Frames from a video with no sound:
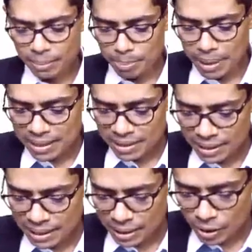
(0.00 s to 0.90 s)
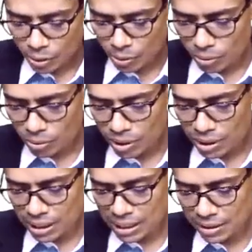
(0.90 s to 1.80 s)
Muscle
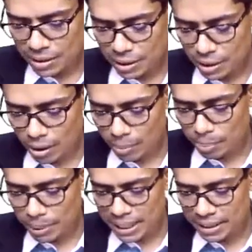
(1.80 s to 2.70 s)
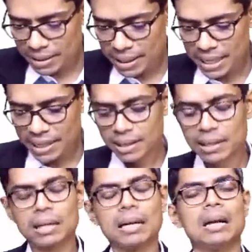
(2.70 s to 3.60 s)
tone is completely
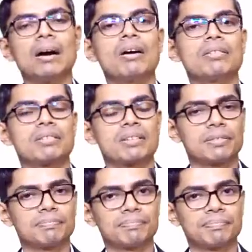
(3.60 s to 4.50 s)
lost.